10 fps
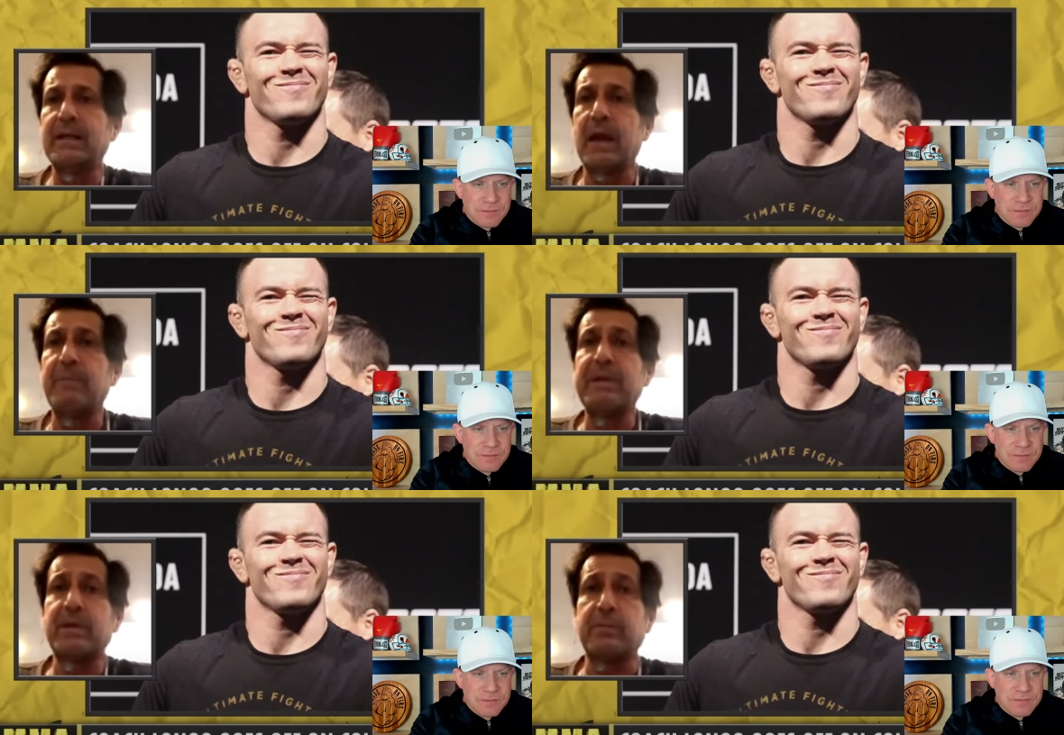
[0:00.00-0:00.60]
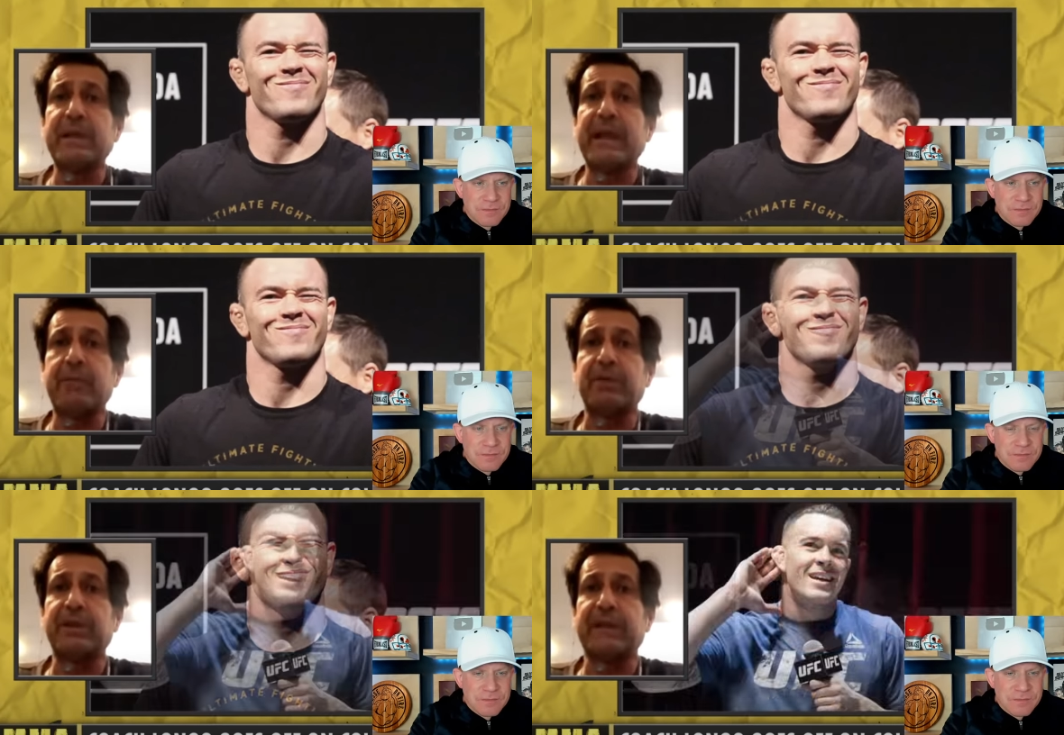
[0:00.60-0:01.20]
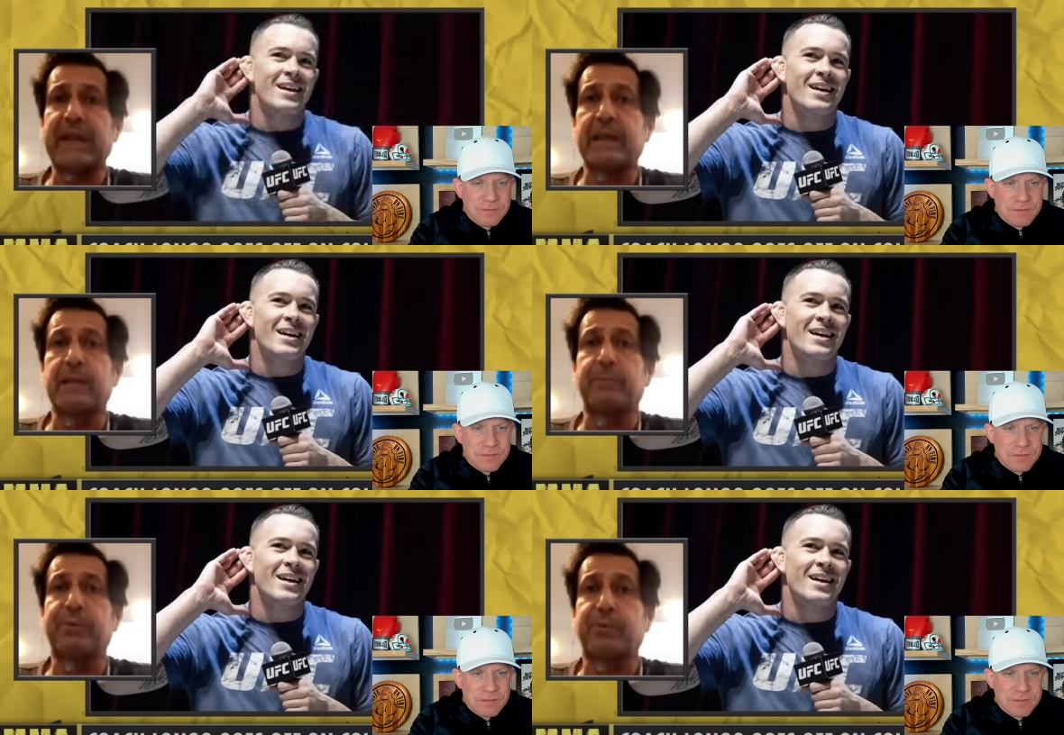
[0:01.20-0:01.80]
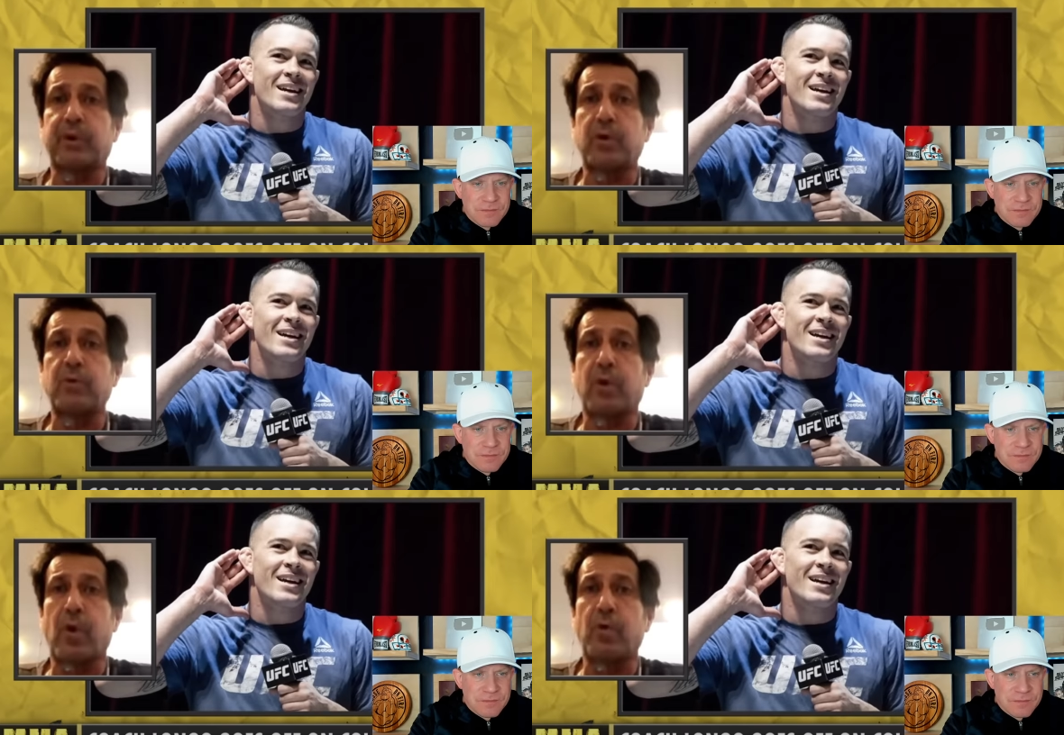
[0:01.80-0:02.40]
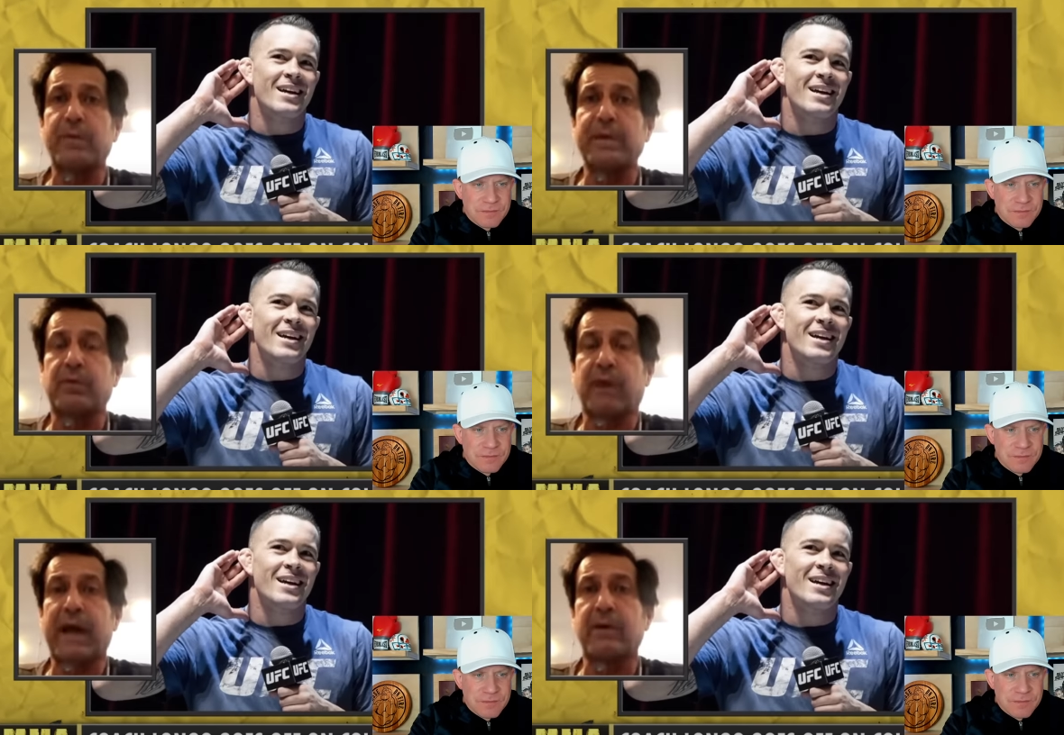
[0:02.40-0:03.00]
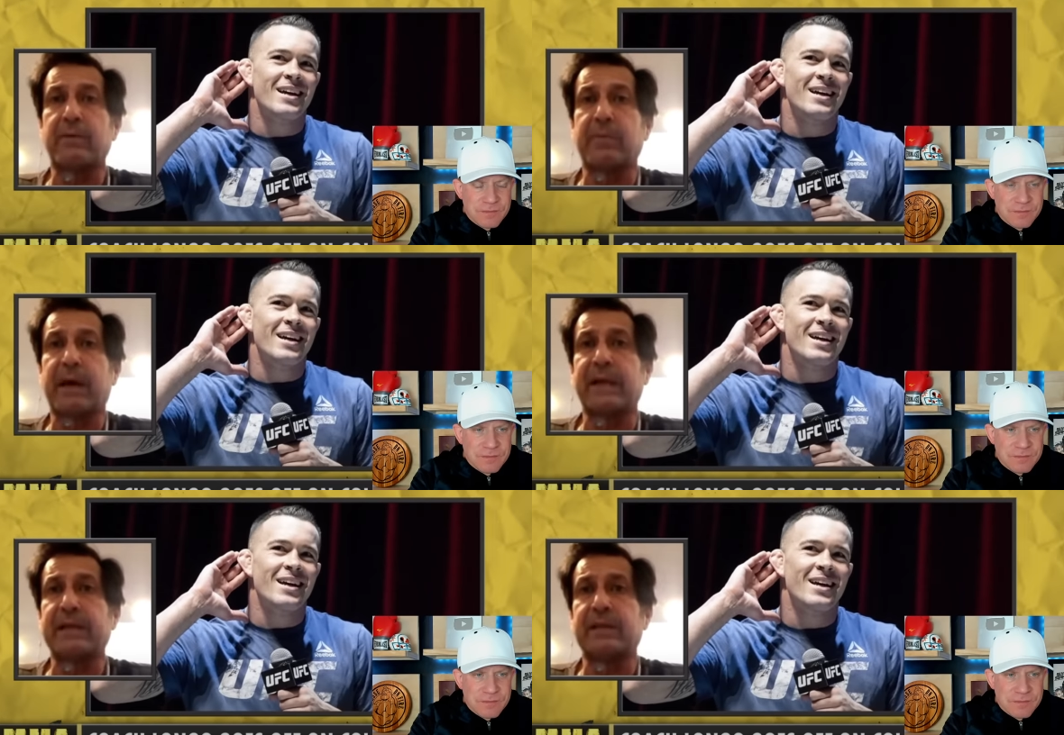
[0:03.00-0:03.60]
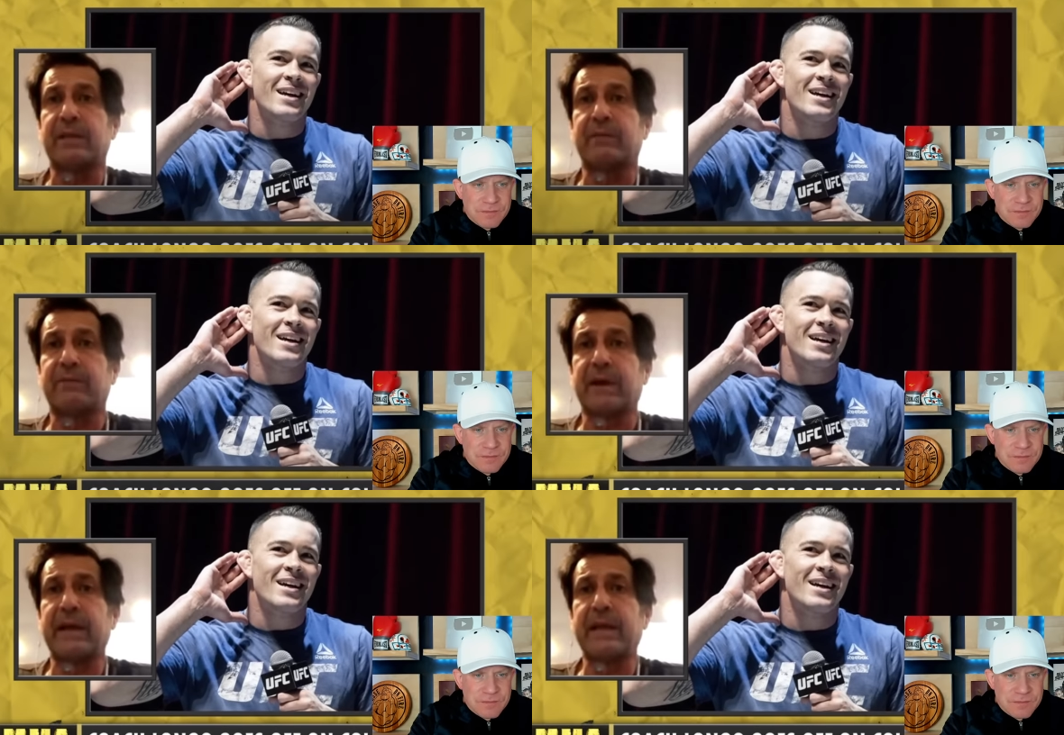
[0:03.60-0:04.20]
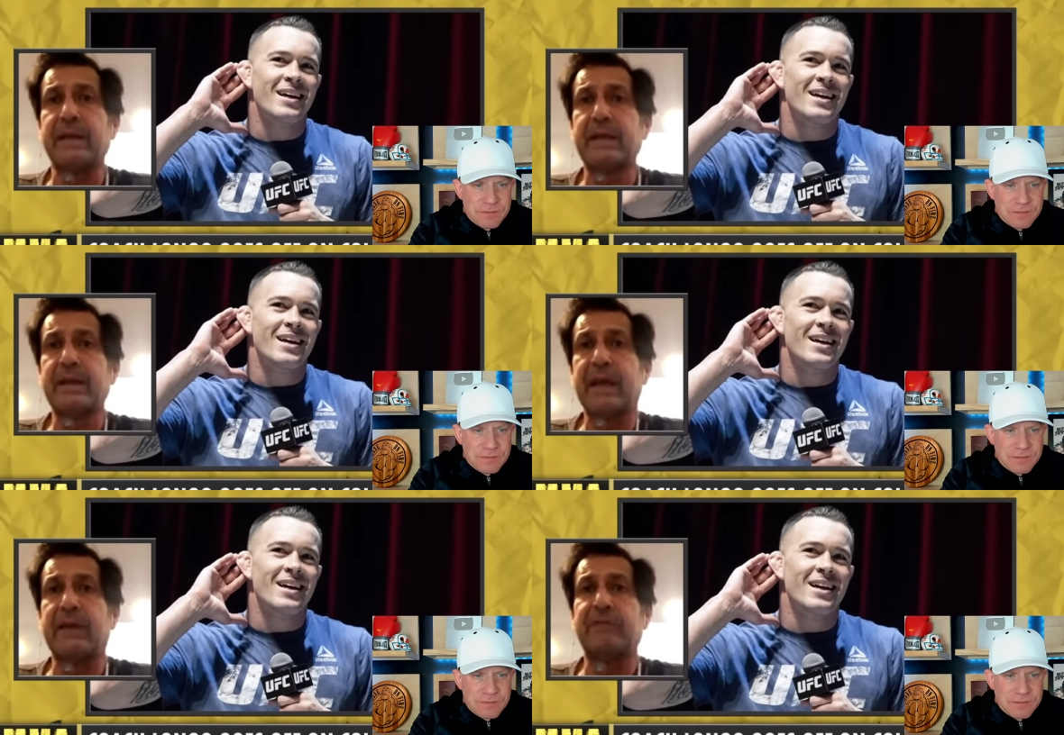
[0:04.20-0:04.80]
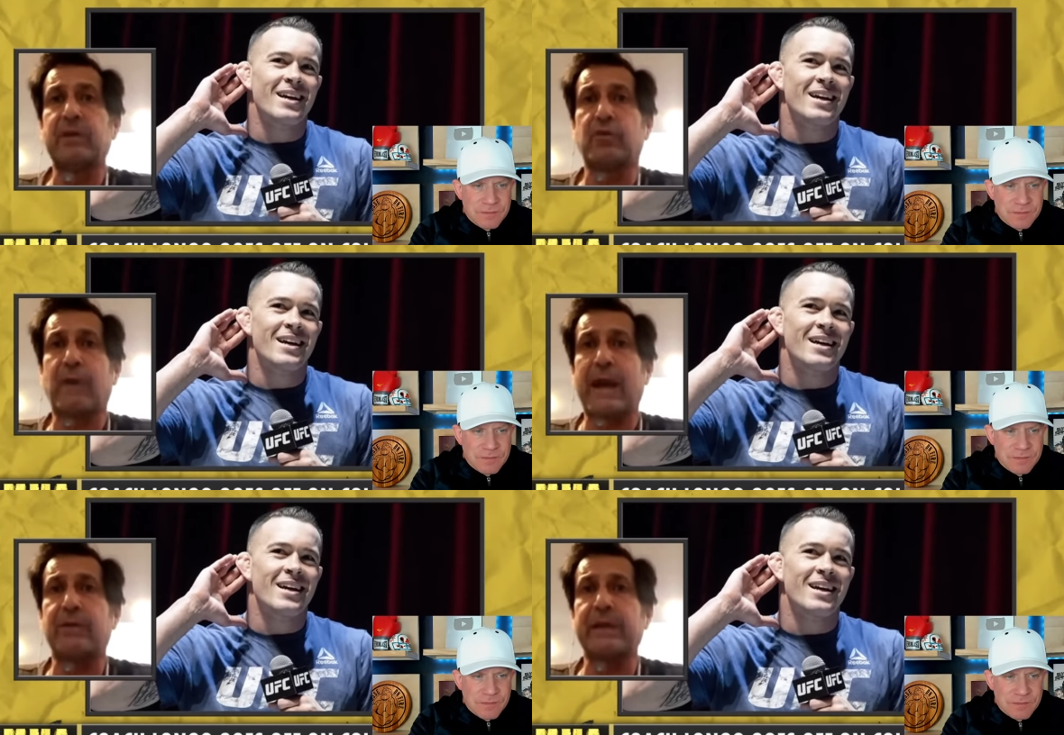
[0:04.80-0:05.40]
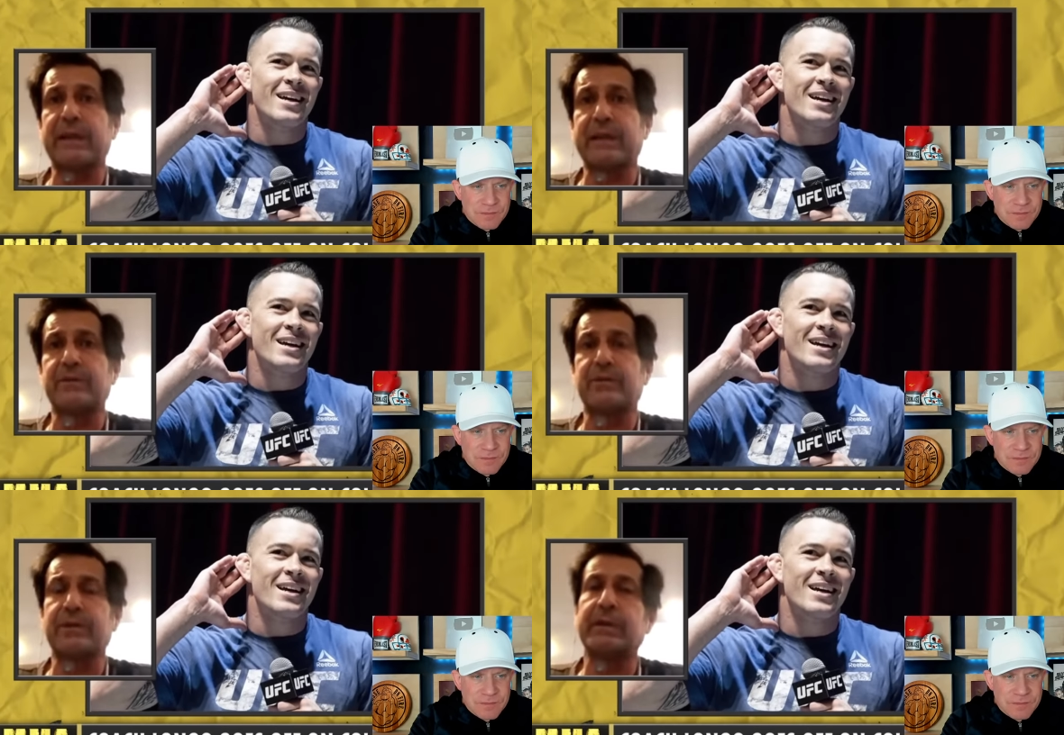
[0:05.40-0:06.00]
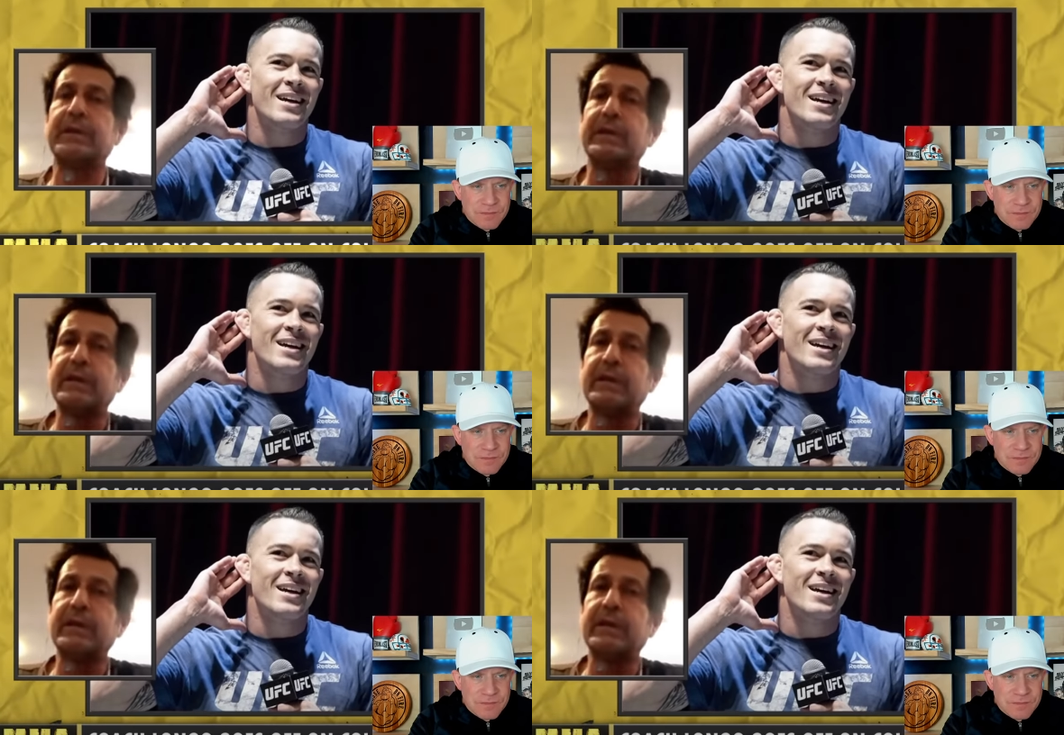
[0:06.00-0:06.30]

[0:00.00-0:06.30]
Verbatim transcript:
Speaker 1: I mean, to be able to take a pro Colby crowd and by the end of the fight have the crowd against you.